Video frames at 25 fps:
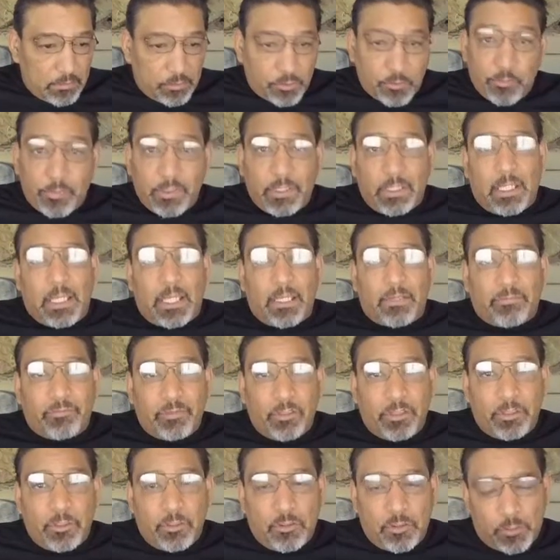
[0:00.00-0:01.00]
to be
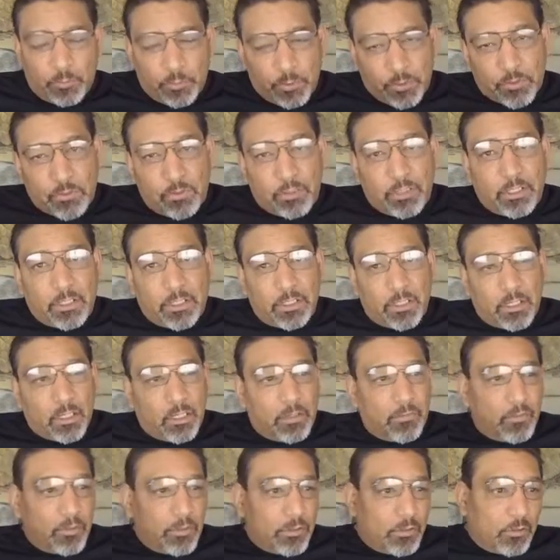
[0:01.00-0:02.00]
laughing, especially the
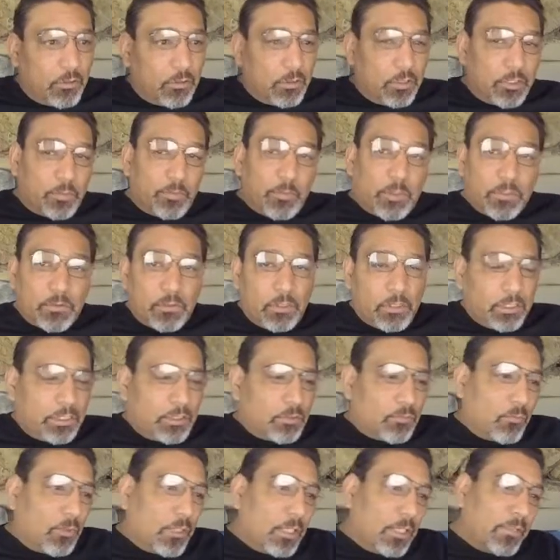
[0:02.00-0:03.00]
governor and especially
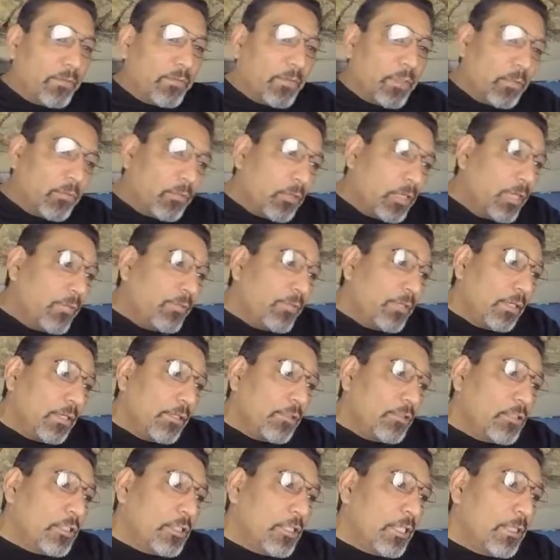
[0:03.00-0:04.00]
his wife. They were having a
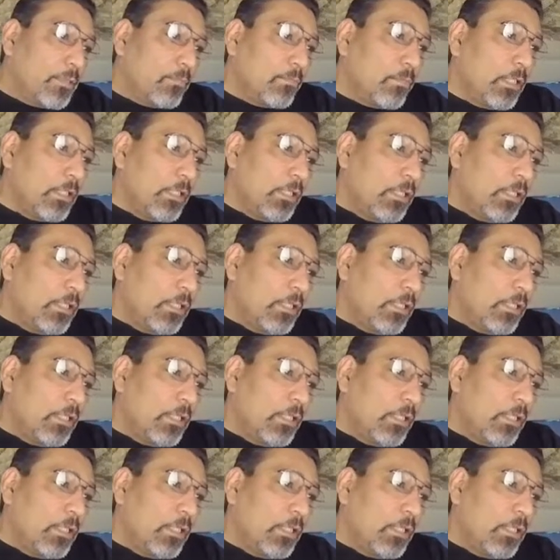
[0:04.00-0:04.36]
good time.